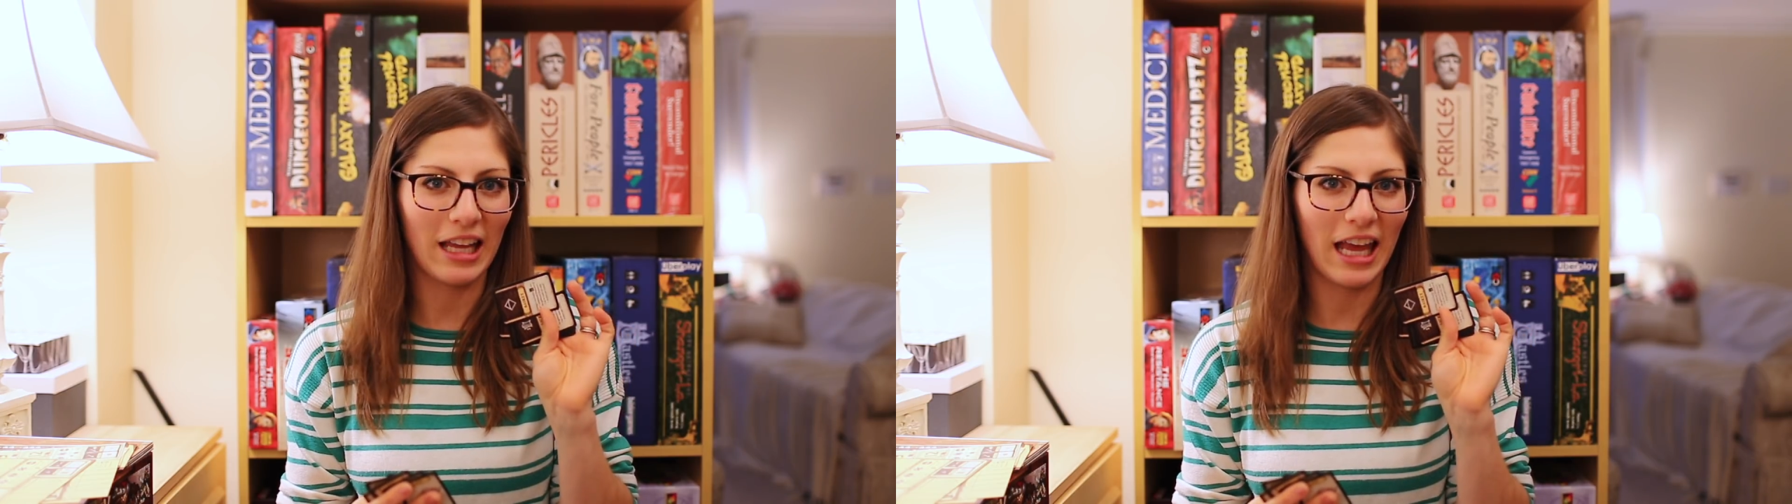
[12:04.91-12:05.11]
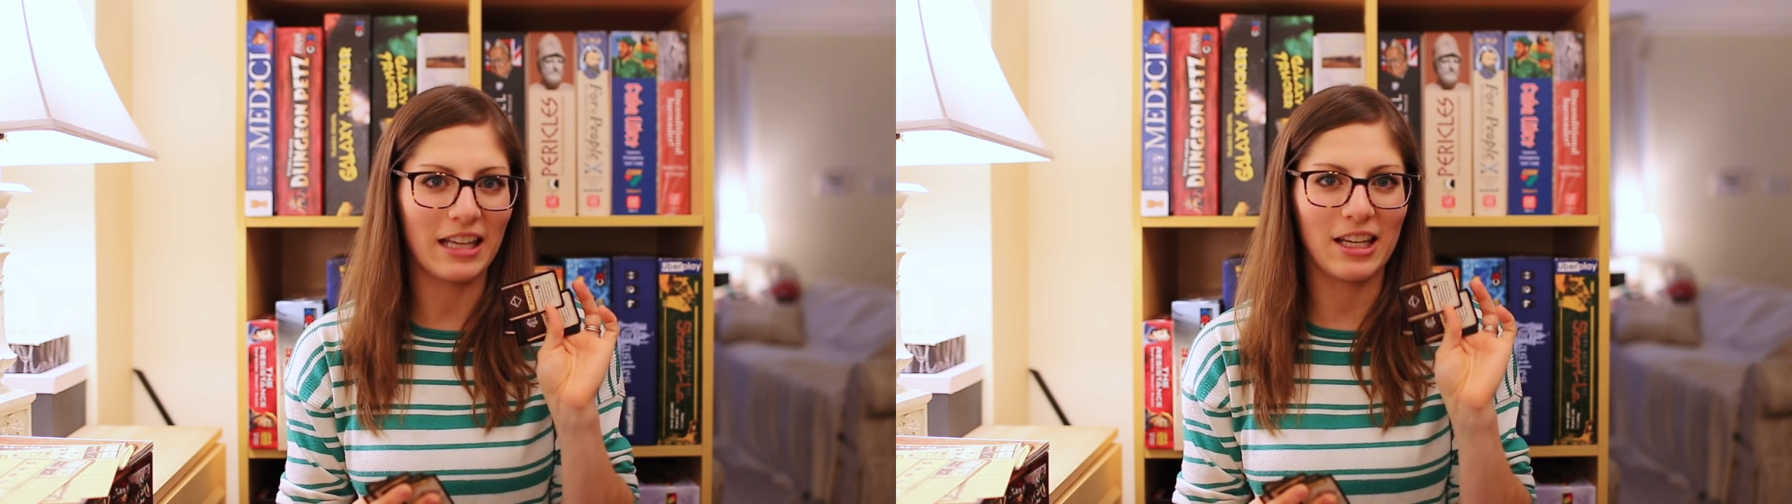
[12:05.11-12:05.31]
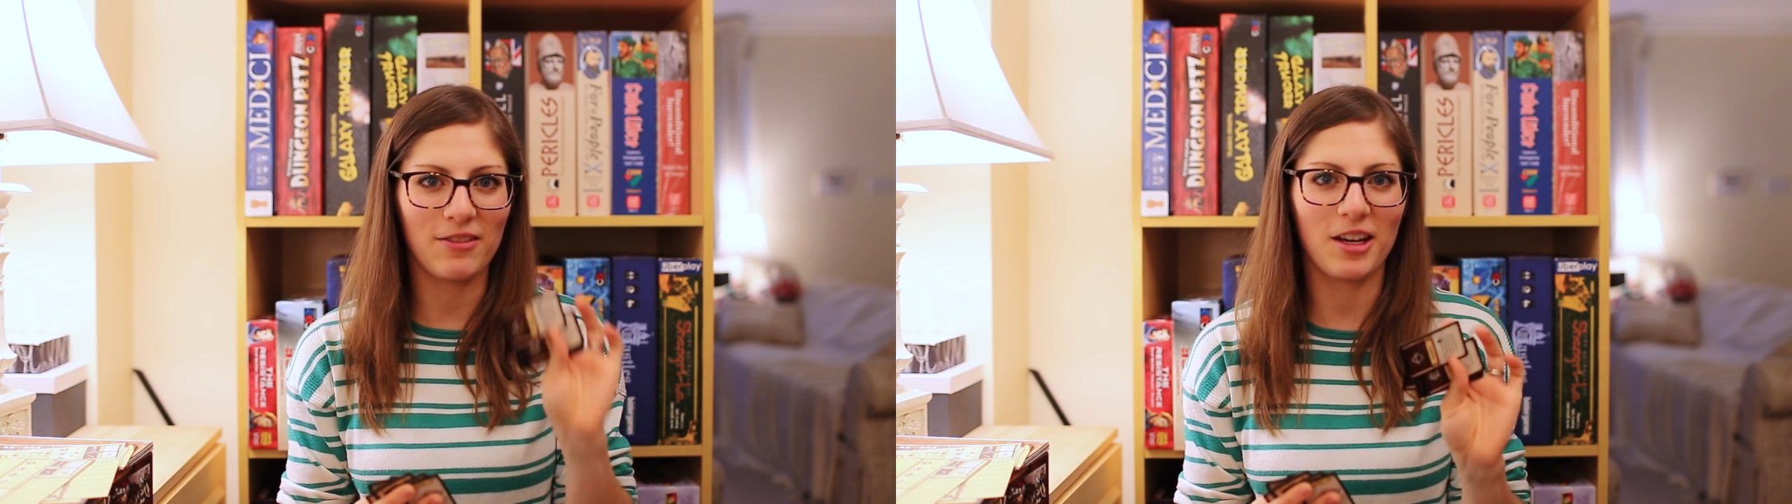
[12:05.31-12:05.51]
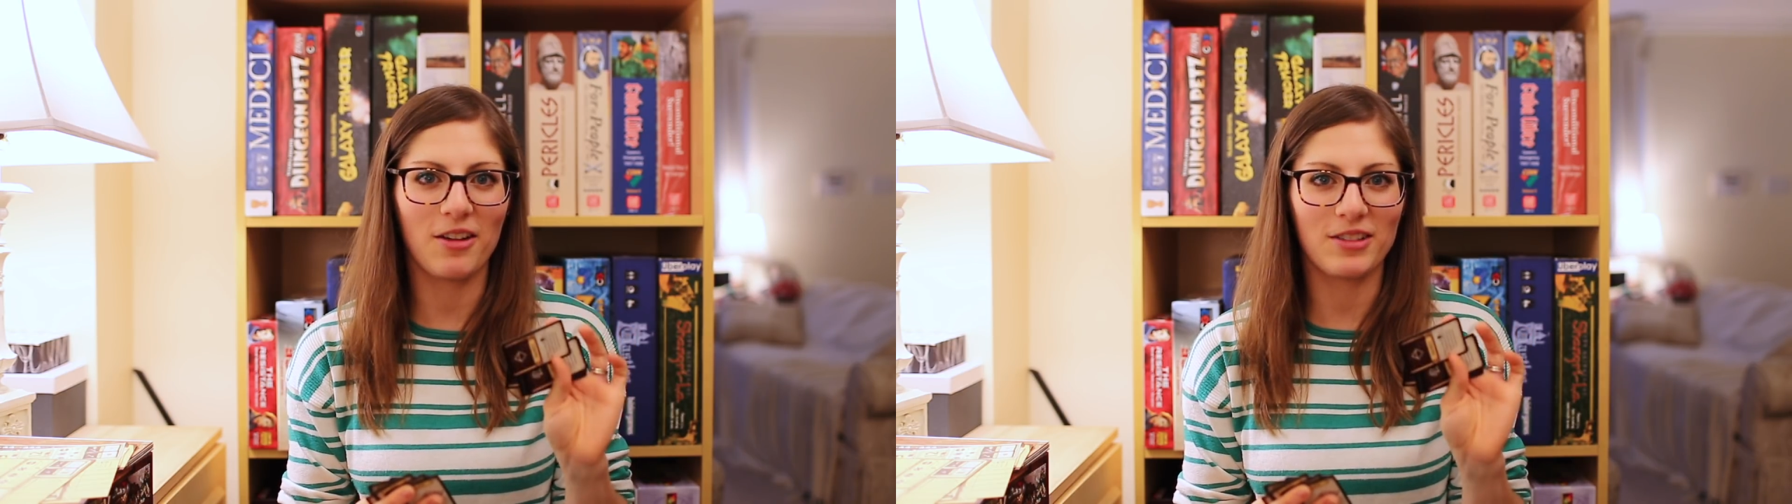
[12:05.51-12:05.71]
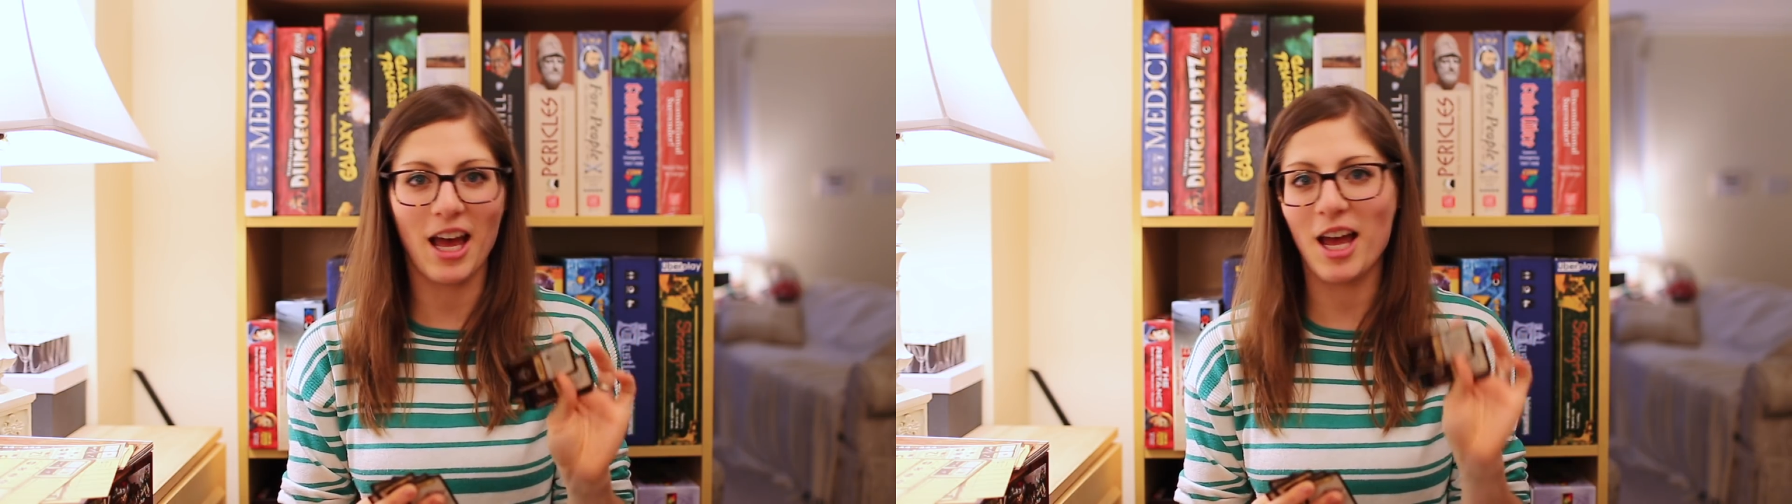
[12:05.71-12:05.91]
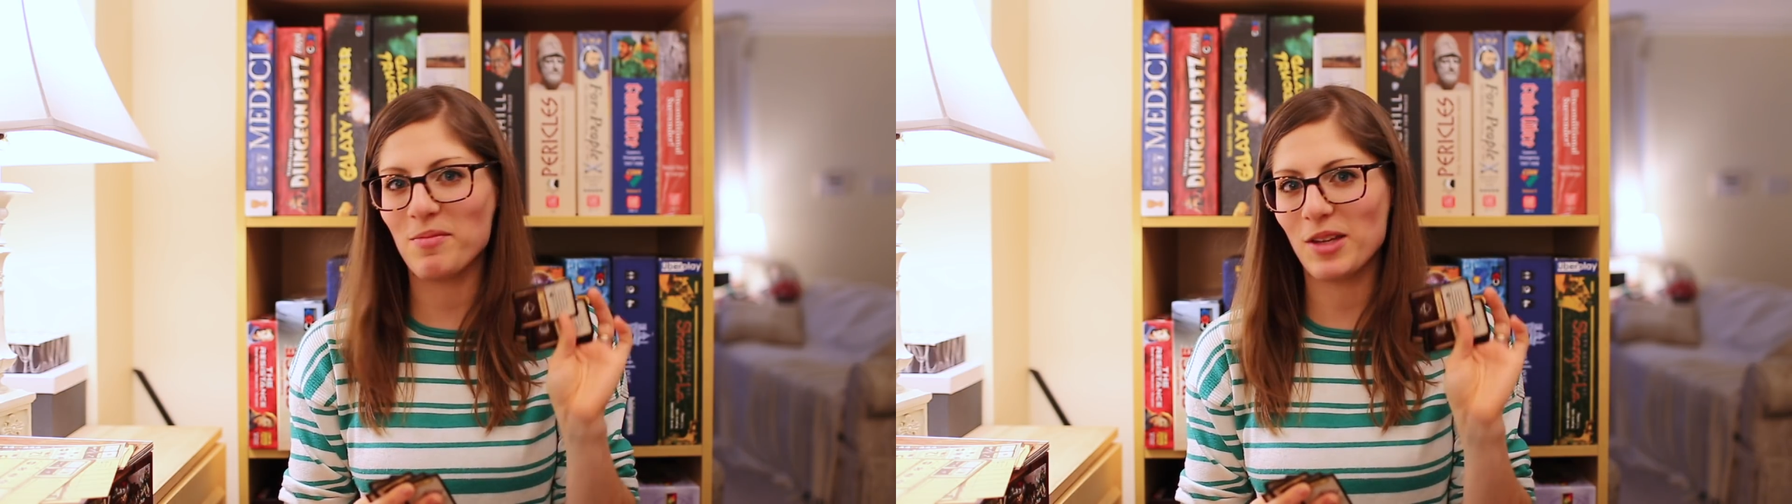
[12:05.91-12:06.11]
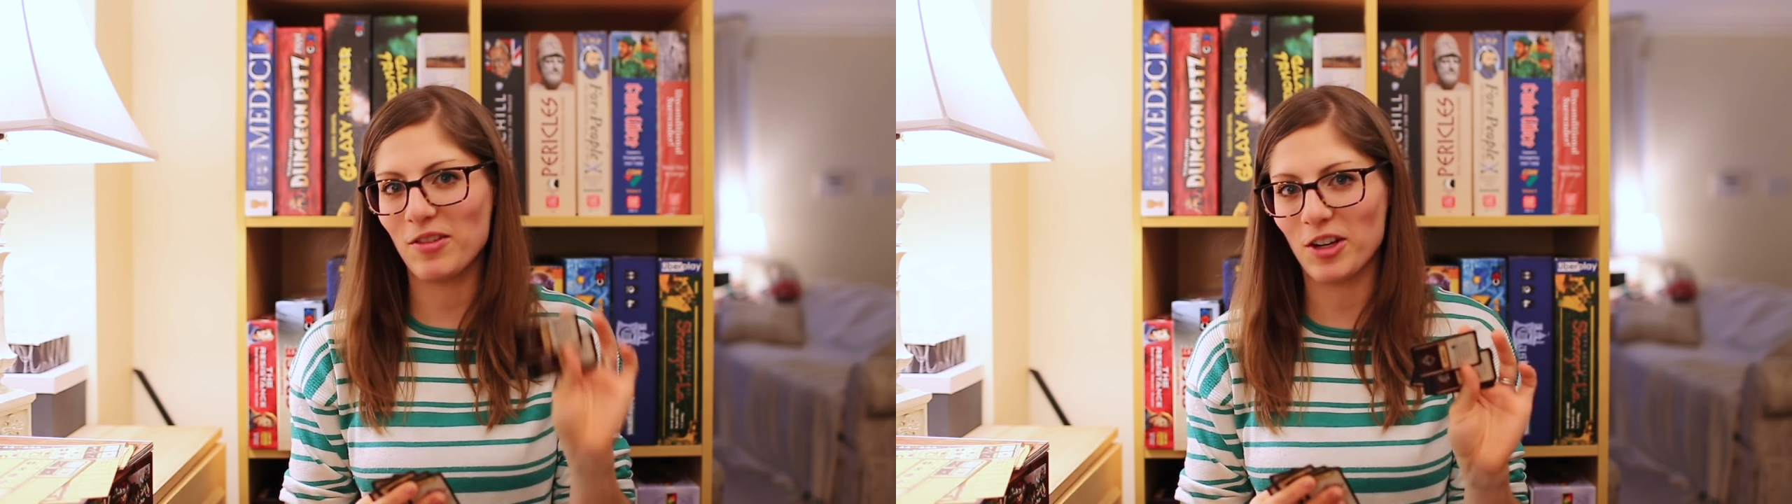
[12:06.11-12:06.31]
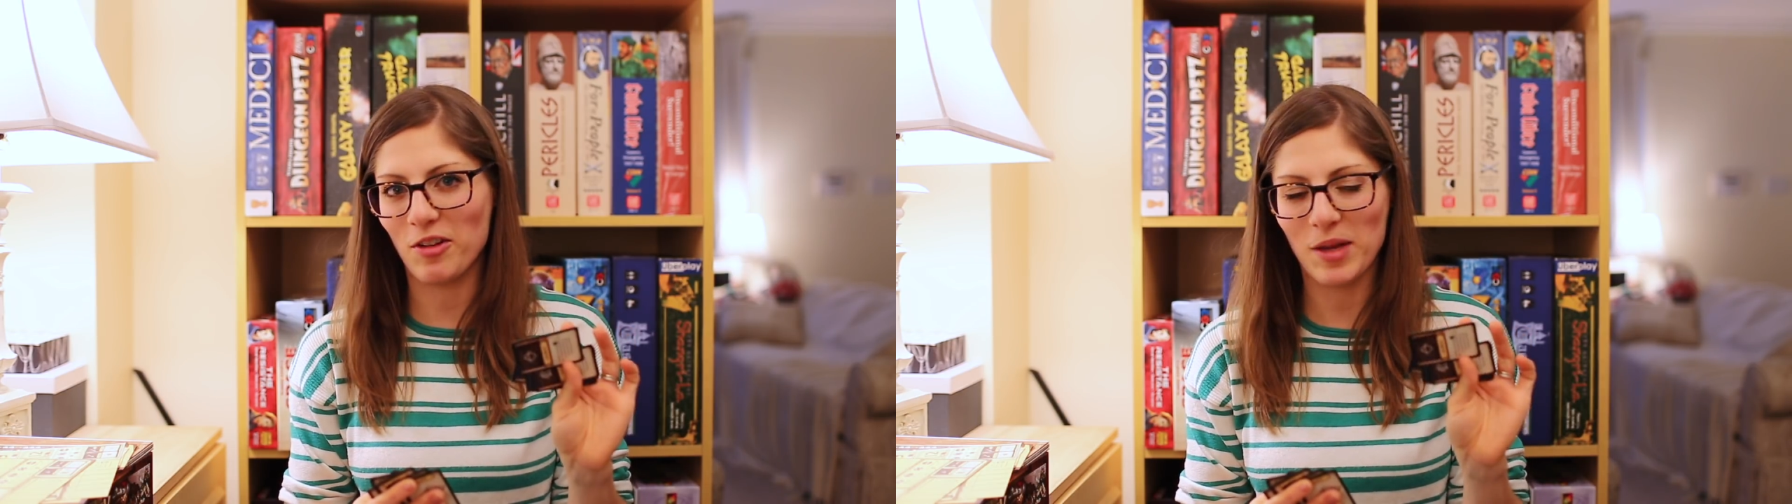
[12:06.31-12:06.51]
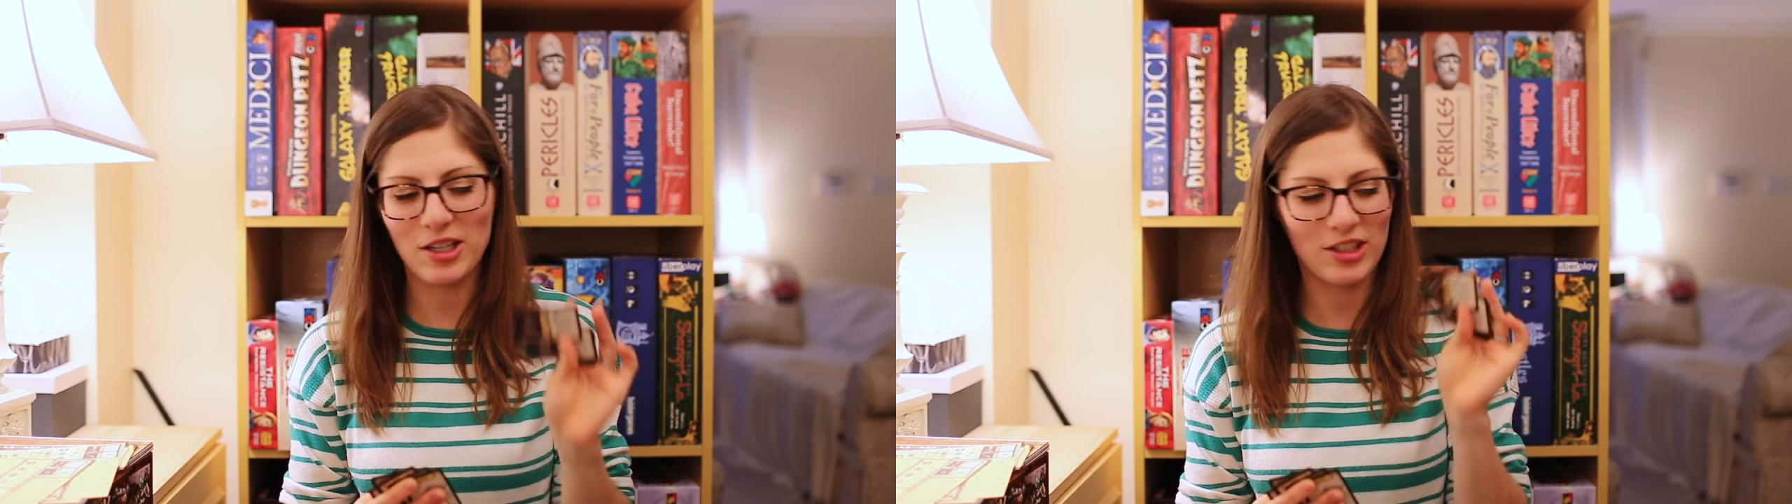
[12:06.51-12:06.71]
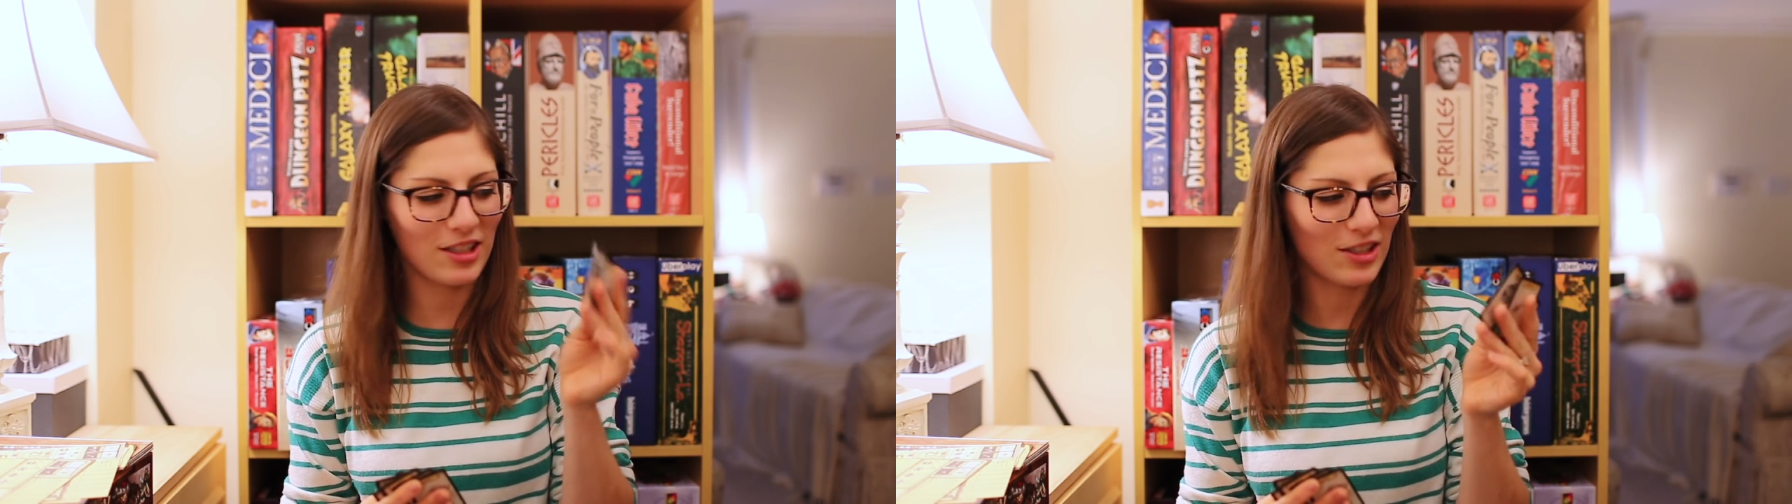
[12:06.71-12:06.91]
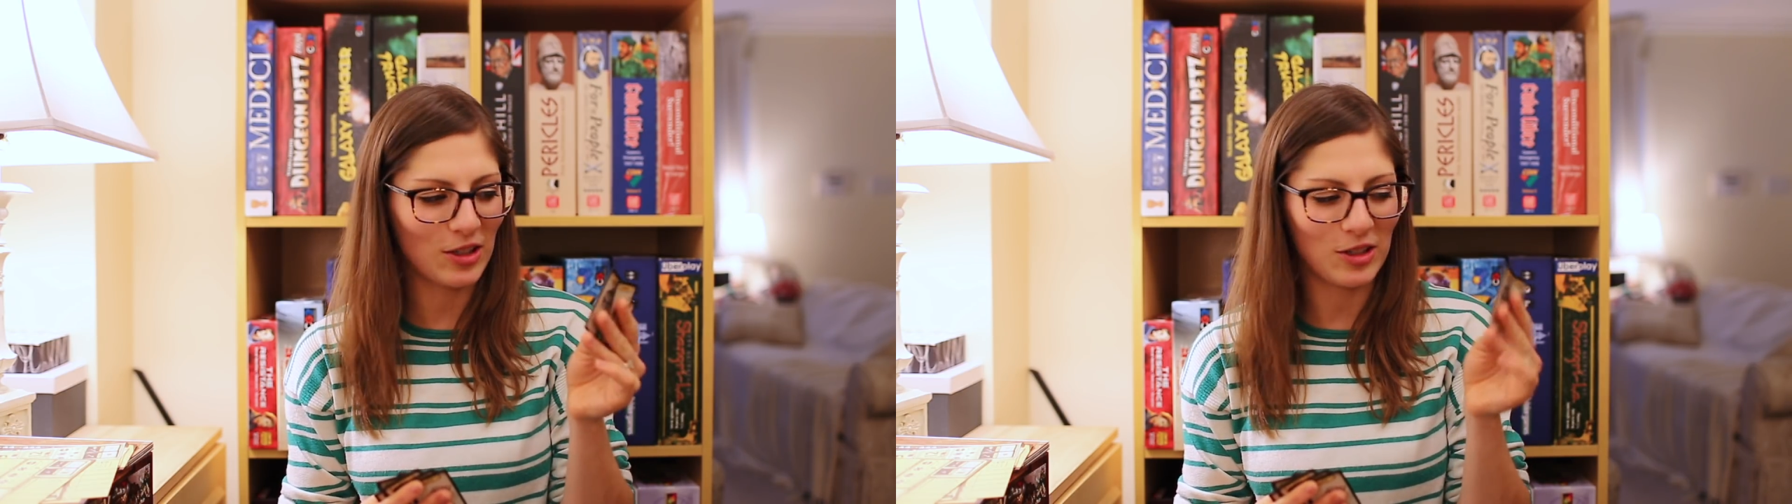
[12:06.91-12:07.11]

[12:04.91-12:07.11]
Again, given enough time, given enough patience,